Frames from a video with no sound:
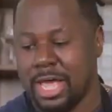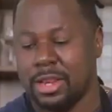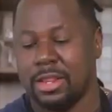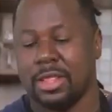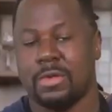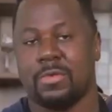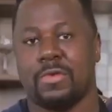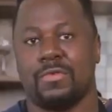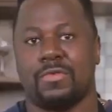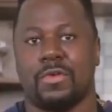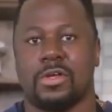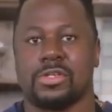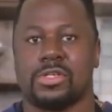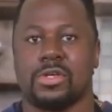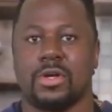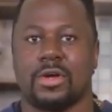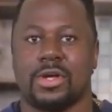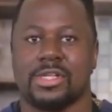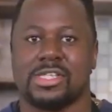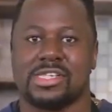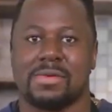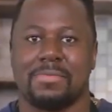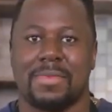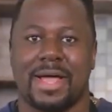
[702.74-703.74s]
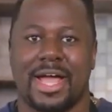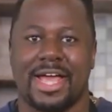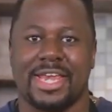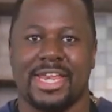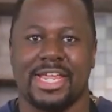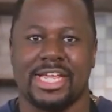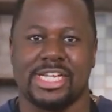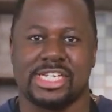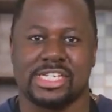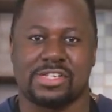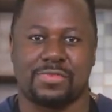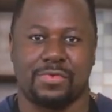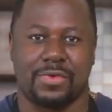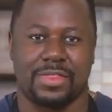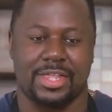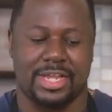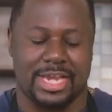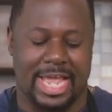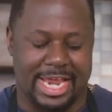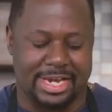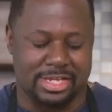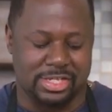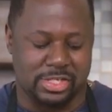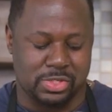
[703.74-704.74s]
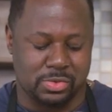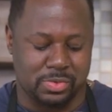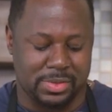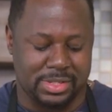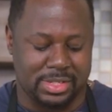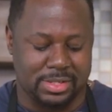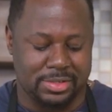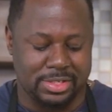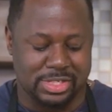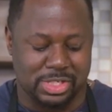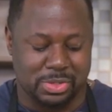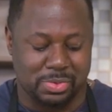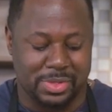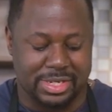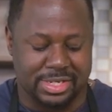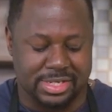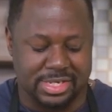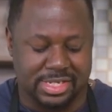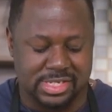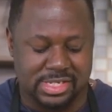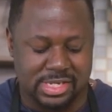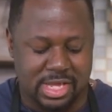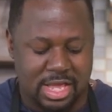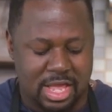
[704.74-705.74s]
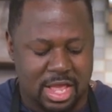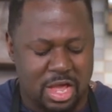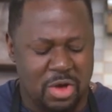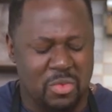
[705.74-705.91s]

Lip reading: And then we've also got some honey just for that added sweetness.